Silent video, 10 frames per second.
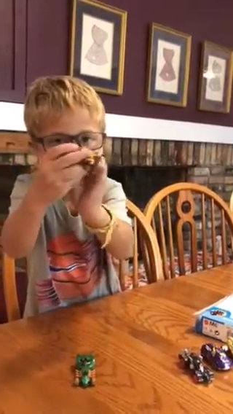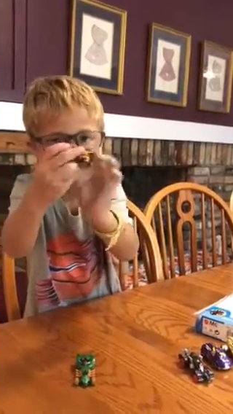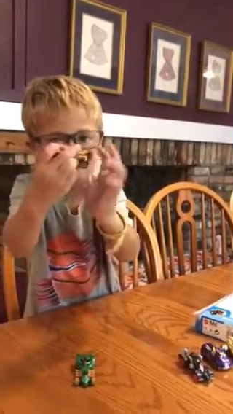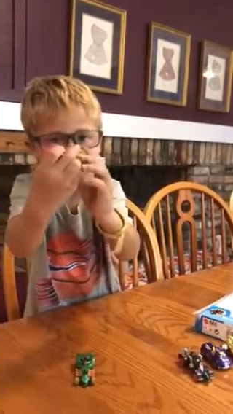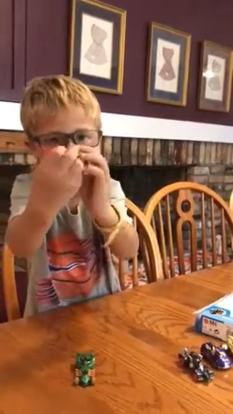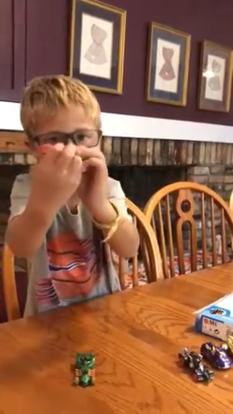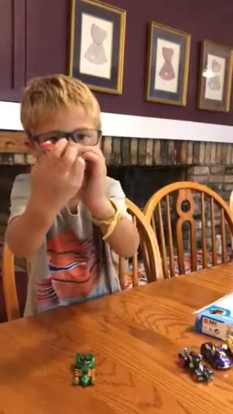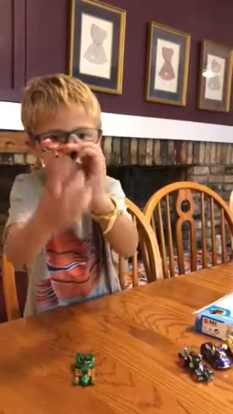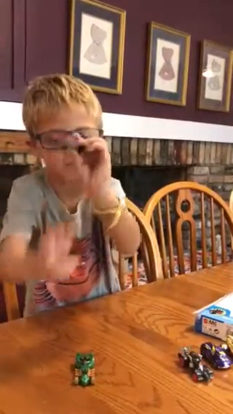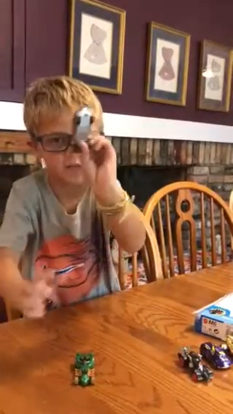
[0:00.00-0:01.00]
which I
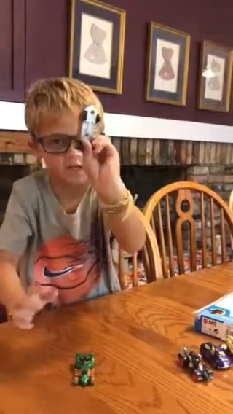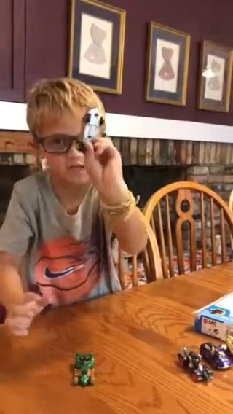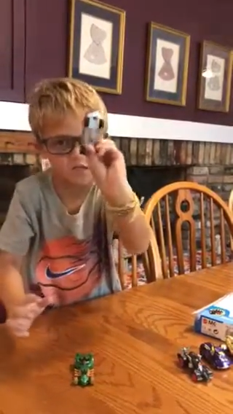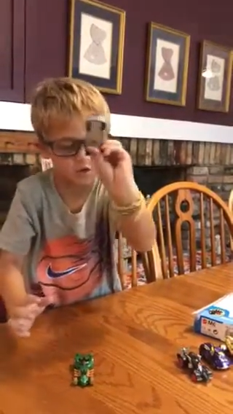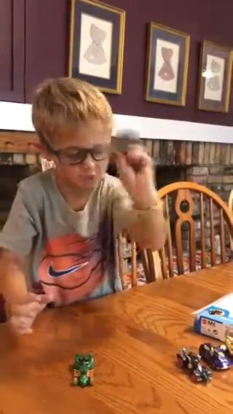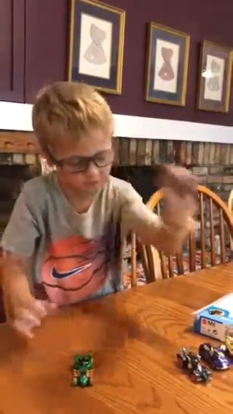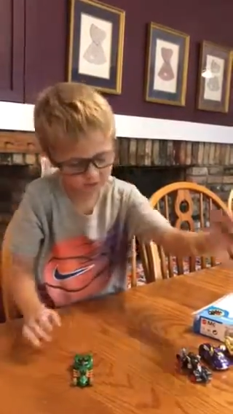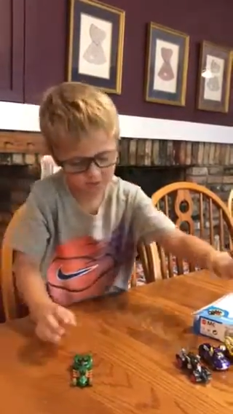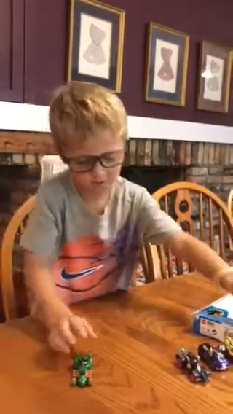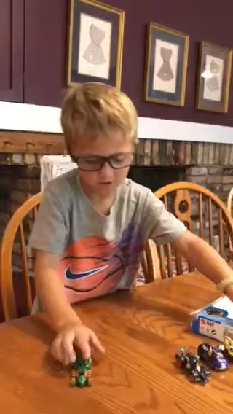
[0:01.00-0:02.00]
know that's silver
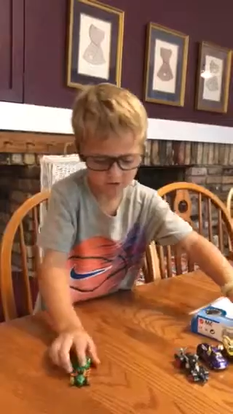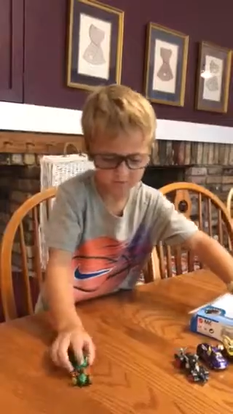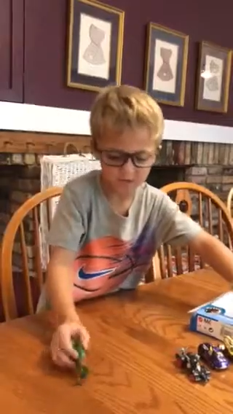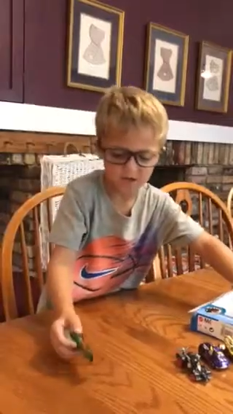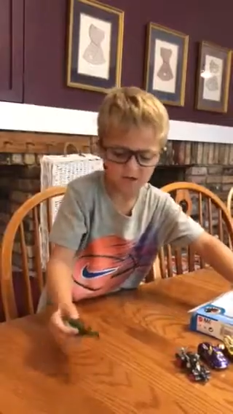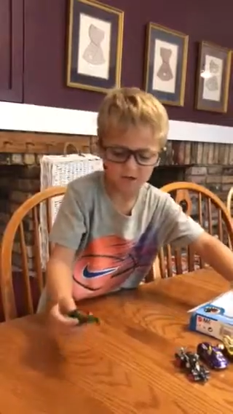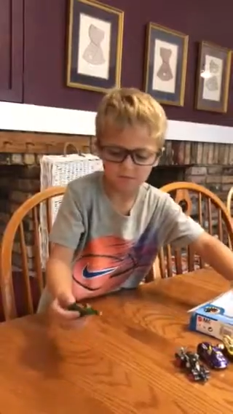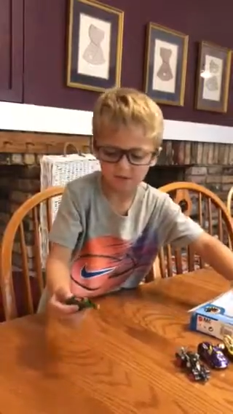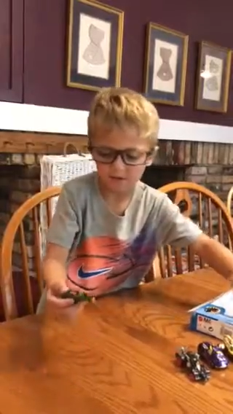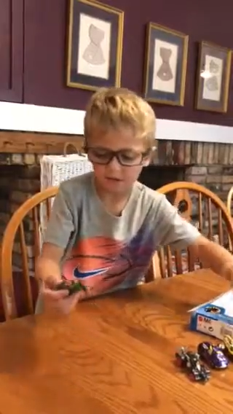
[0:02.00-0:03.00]
on the bottom.
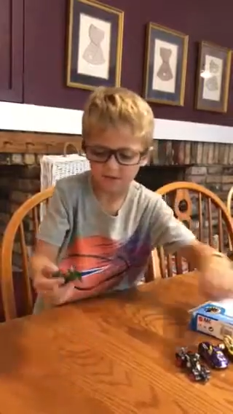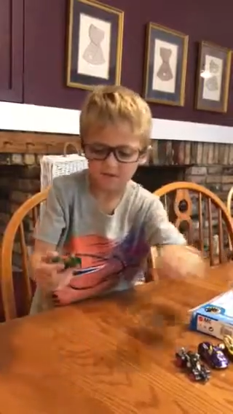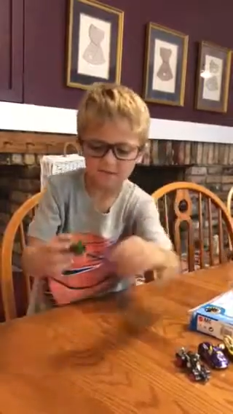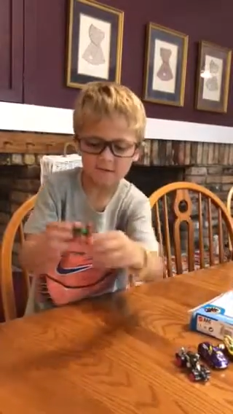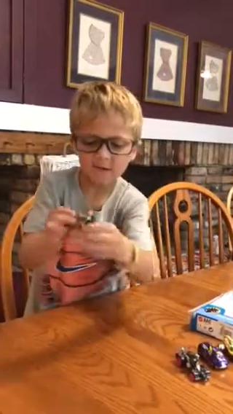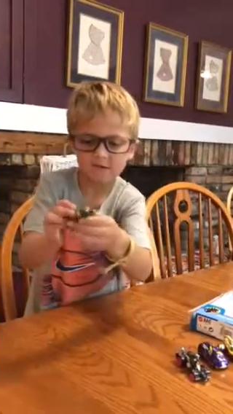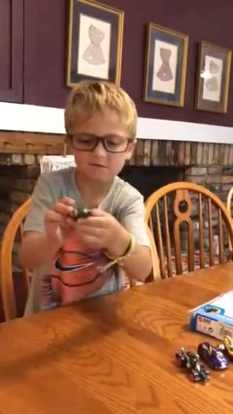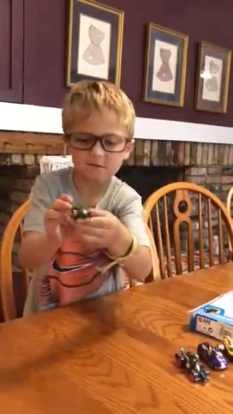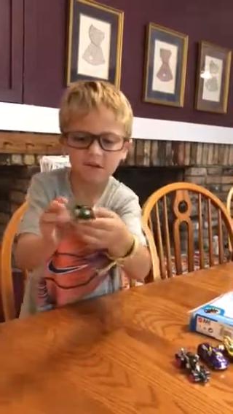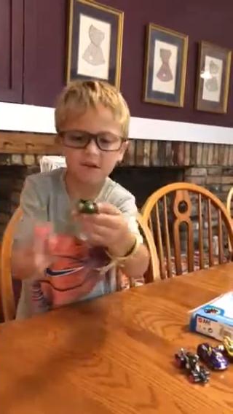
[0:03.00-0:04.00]
Next
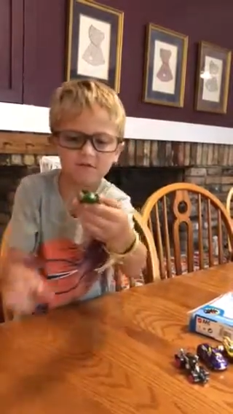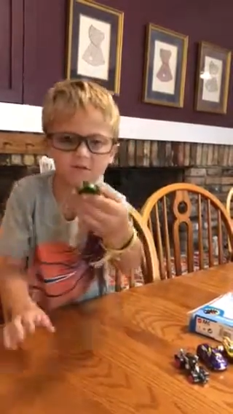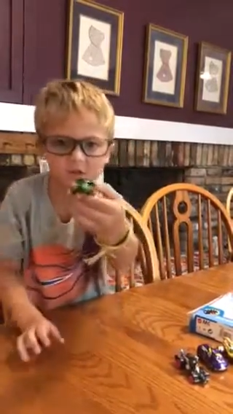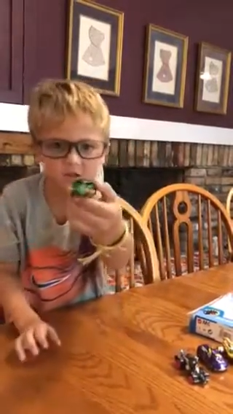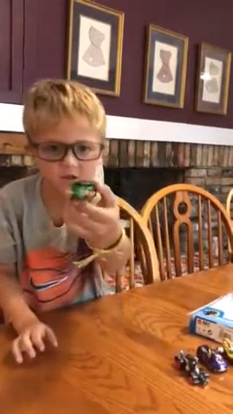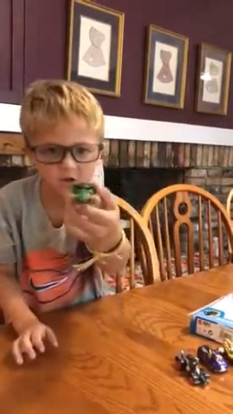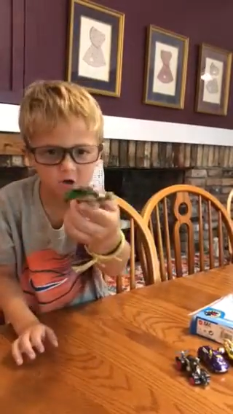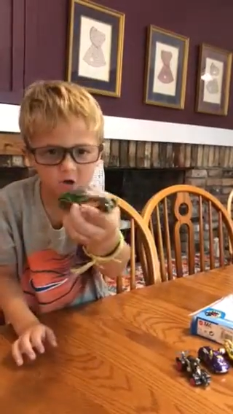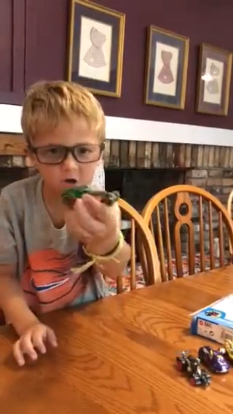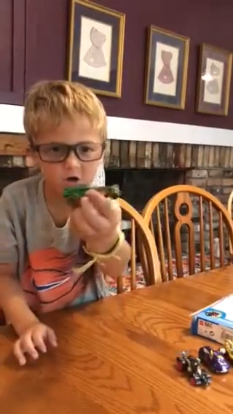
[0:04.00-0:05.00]
we have this
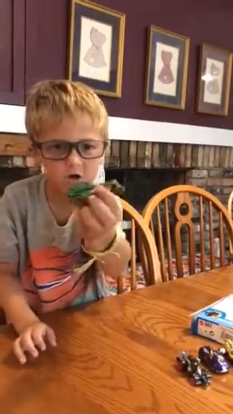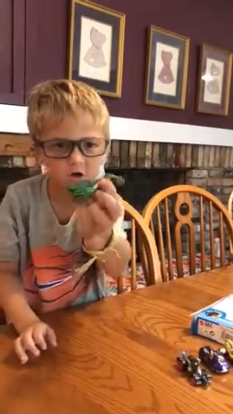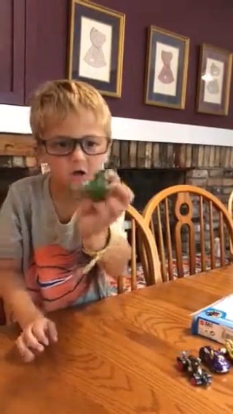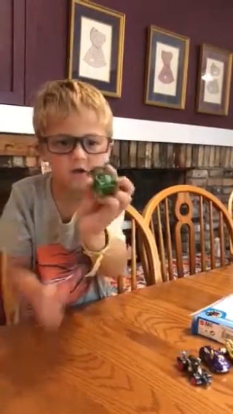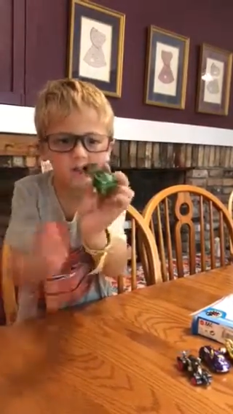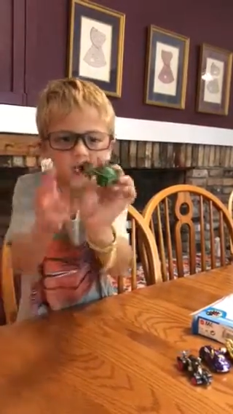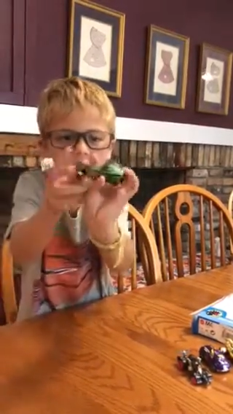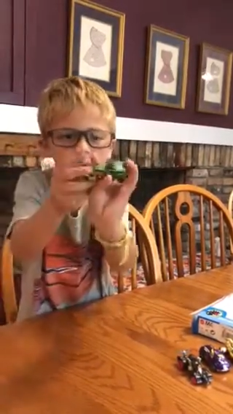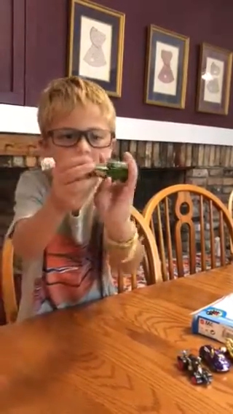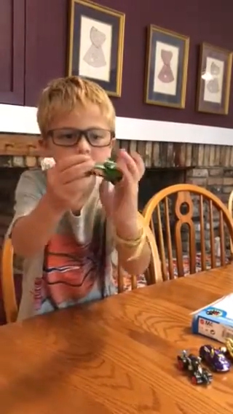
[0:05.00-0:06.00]
call,
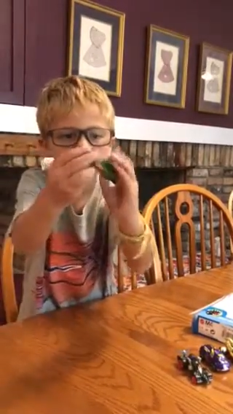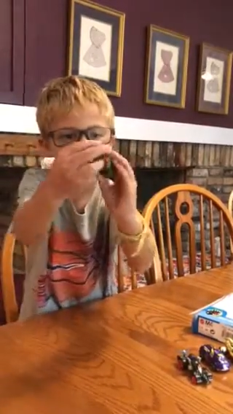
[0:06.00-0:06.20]
which